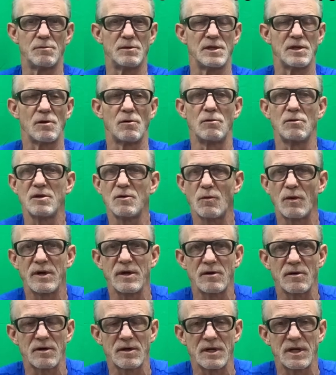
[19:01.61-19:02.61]
And the only way
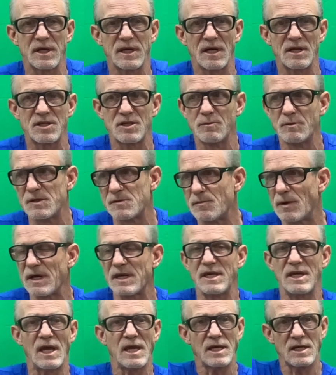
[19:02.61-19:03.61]
you're going to catch them is by
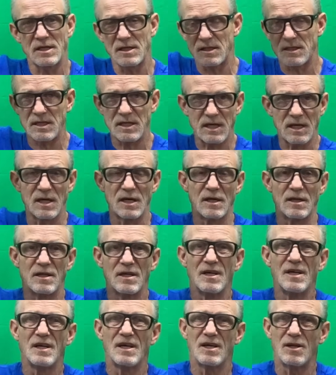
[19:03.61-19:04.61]
yanking at the end
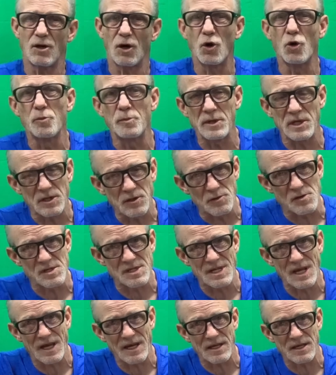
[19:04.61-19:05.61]
and hoping you
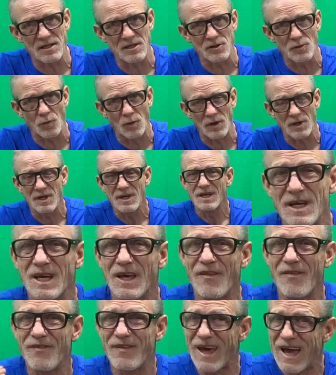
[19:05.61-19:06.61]
snag into one.
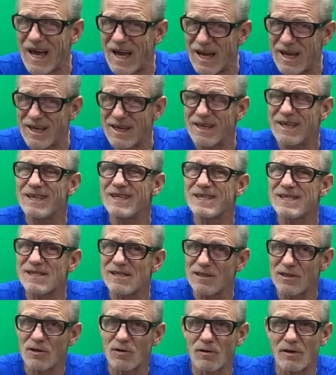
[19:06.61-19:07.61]
And that is
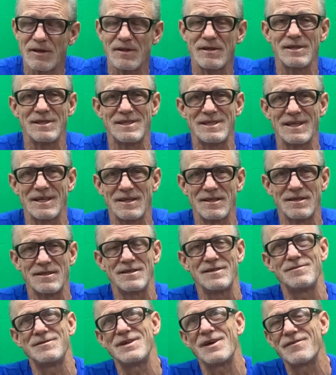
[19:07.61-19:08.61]
literally
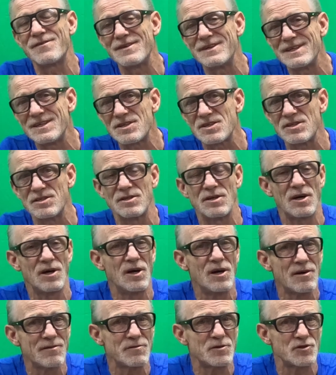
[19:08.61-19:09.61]
the definition
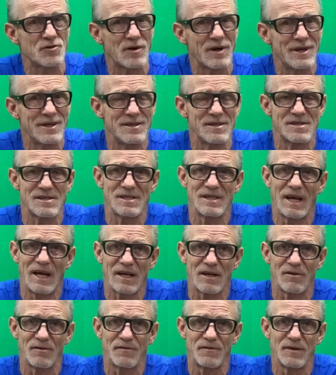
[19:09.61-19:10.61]
of trying to
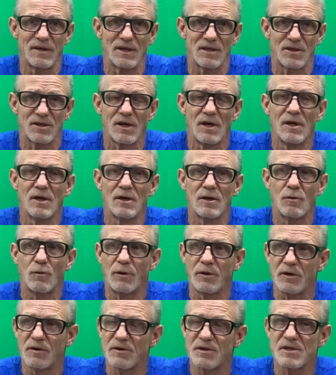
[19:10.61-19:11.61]
snag a fish,
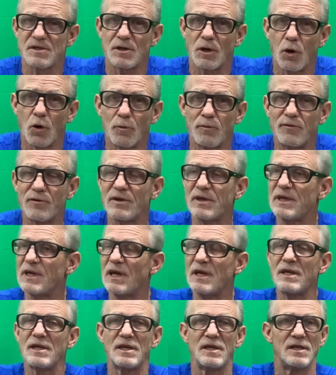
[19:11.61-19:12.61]
when you're just hopefully
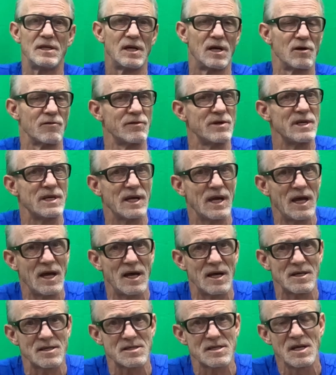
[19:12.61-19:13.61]
yanking every
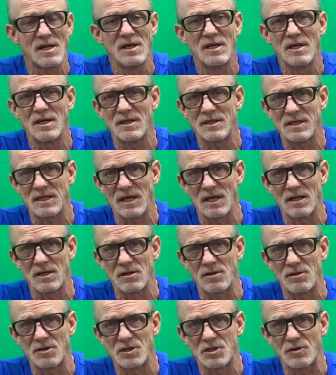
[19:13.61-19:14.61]
cast at the end
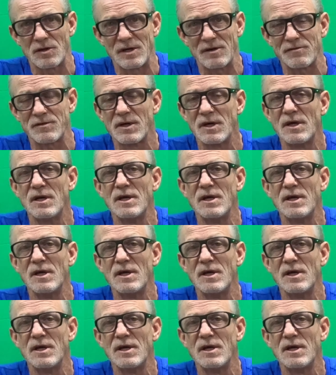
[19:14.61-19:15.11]
of the drift.